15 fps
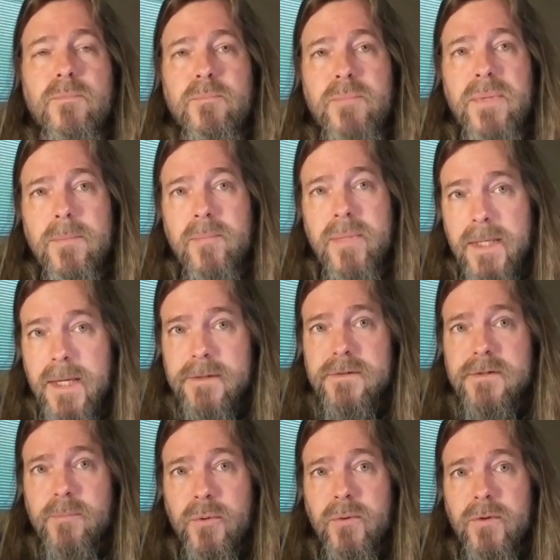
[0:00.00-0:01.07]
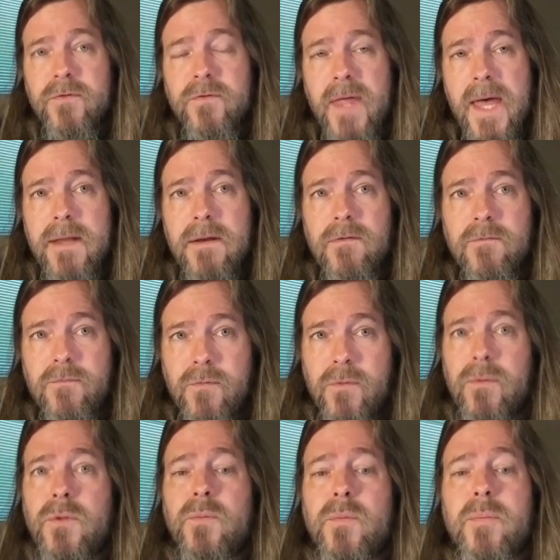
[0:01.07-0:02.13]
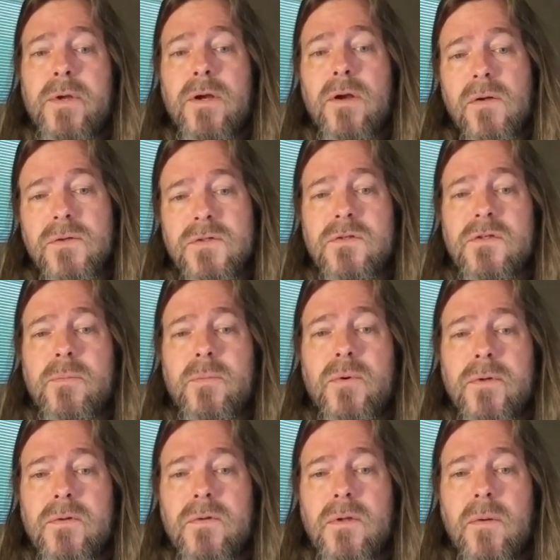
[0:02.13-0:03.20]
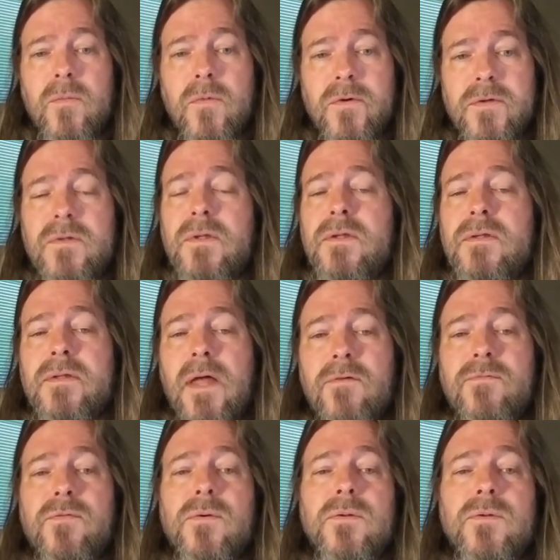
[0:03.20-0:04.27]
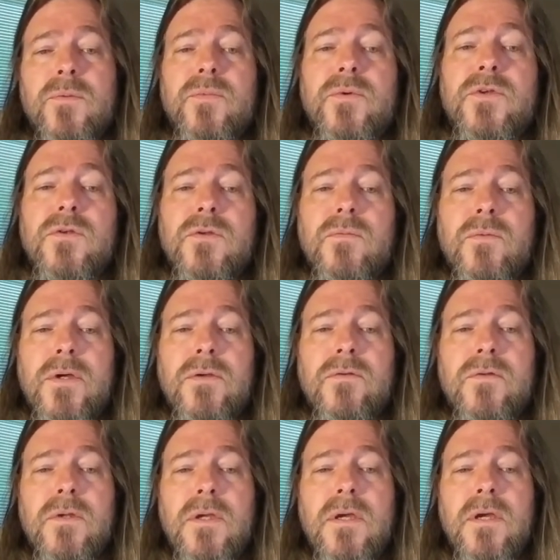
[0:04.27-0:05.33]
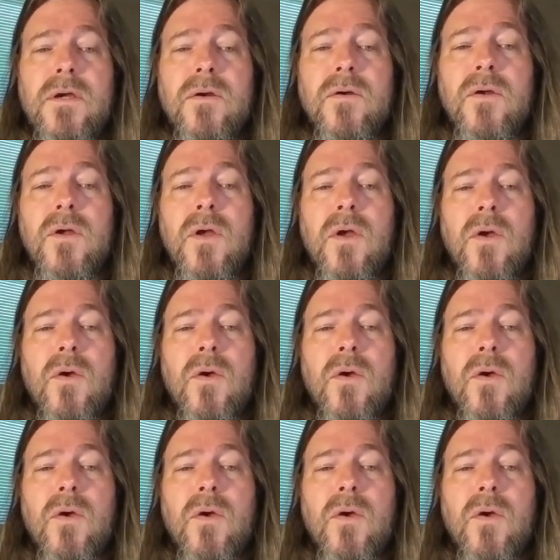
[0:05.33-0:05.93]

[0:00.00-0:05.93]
BS supports that for loop, but it also supports a more C-style for loop, which is what you see here,